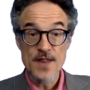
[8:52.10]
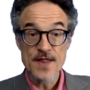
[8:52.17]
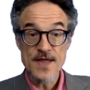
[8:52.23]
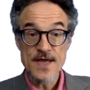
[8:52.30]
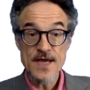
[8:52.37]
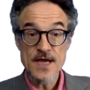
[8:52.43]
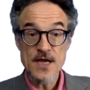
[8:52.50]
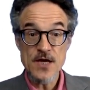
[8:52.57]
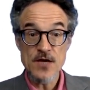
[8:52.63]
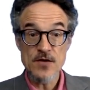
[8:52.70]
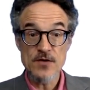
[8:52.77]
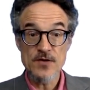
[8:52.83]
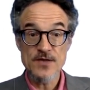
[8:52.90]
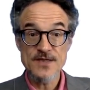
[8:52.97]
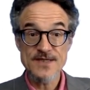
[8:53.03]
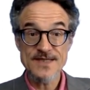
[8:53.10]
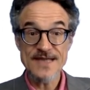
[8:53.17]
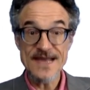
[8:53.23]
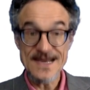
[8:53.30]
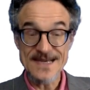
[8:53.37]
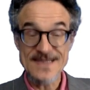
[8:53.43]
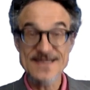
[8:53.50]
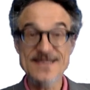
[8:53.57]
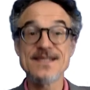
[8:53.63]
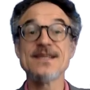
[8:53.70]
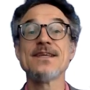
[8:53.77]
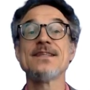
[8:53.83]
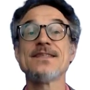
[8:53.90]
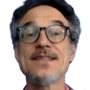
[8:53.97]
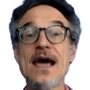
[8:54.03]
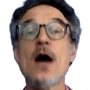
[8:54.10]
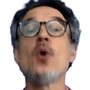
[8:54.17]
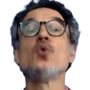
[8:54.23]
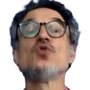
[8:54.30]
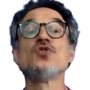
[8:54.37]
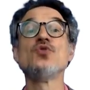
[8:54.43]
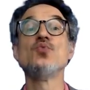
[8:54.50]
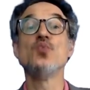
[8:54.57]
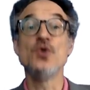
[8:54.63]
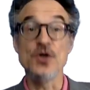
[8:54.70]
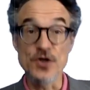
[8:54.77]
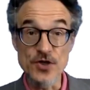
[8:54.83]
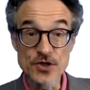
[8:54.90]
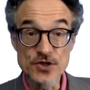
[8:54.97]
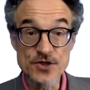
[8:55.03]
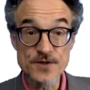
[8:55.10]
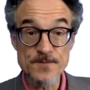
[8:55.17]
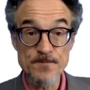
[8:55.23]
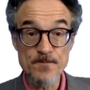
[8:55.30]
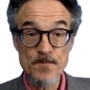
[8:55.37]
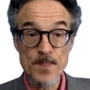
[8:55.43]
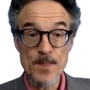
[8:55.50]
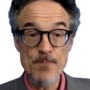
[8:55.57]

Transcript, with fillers: The sixth thousand words